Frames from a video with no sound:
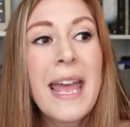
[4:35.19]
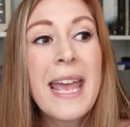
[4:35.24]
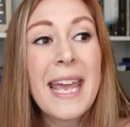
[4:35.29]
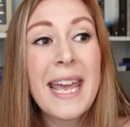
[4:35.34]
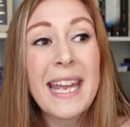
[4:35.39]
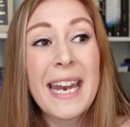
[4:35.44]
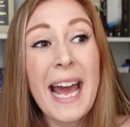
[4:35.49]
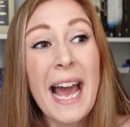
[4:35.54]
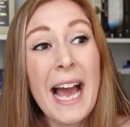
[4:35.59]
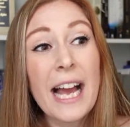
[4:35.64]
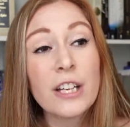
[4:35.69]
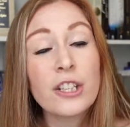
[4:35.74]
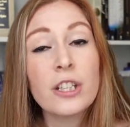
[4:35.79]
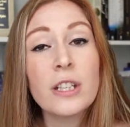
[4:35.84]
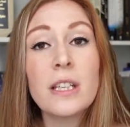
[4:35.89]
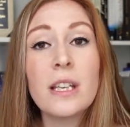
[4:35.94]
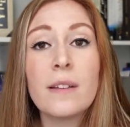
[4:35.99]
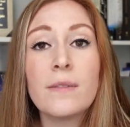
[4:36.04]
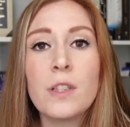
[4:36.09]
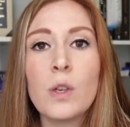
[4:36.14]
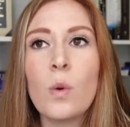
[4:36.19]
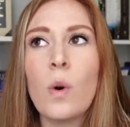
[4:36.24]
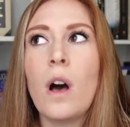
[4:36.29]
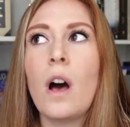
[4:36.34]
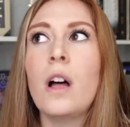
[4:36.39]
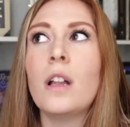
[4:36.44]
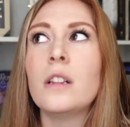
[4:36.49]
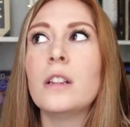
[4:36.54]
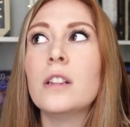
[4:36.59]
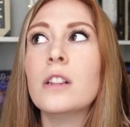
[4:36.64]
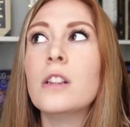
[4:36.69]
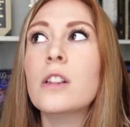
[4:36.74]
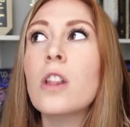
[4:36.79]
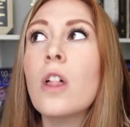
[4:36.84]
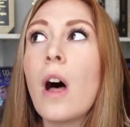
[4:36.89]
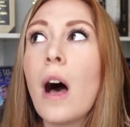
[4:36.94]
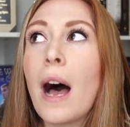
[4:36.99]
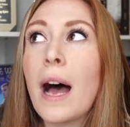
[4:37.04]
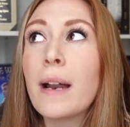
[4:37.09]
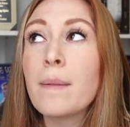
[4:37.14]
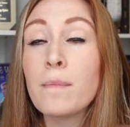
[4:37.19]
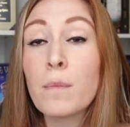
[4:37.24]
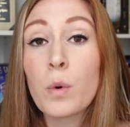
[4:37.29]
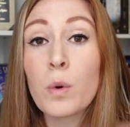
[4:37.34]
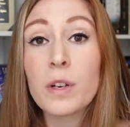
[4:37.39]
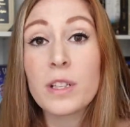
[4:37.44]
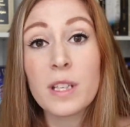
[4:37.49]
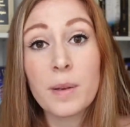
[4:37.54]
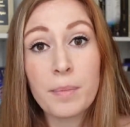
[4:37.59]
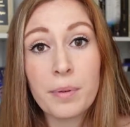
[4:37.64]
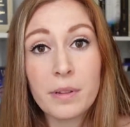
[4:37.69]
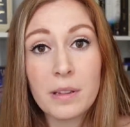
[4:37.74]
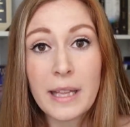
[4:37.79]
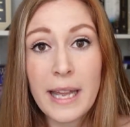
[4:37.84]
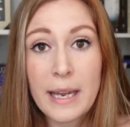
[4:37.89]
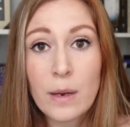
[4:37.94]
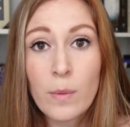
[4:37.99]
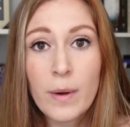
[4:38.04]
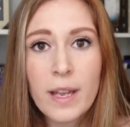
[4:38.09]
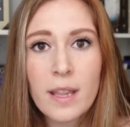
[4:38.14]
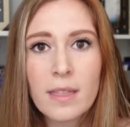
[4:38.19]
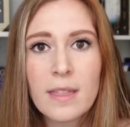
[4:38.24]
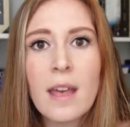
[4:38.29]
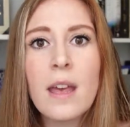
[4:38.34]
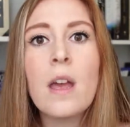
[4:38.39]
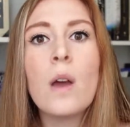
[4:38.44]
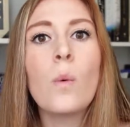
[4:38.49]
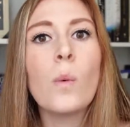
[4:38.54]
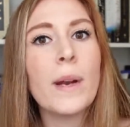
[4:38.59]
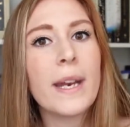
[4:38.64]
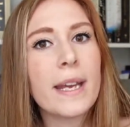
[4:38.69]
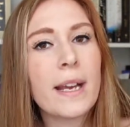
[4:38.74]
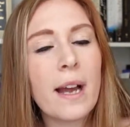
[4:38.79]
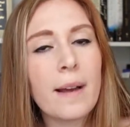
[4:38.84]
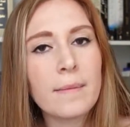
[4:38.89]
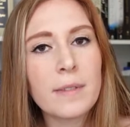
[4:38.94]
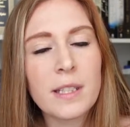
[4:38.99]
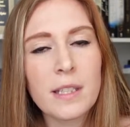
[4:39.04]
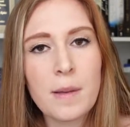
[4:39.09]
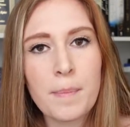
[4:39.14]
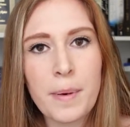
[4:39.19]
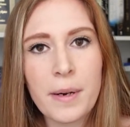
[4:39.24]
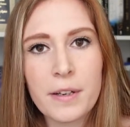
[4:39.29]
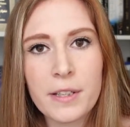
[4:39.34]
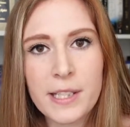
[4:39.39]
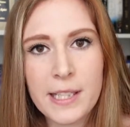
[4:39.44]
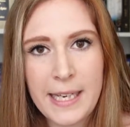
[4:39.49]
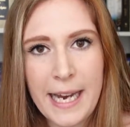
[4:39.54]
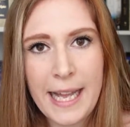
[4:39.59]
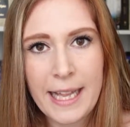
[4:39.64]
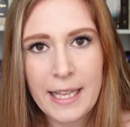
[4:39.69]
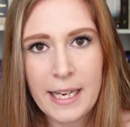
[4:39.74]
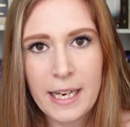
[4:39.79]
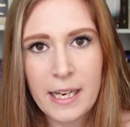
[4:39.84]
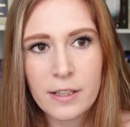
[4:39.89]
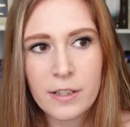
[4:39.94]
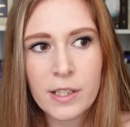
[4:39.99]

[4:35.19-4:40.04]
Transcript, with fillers: it actually gives you a lot more to play with when it comes to the personality.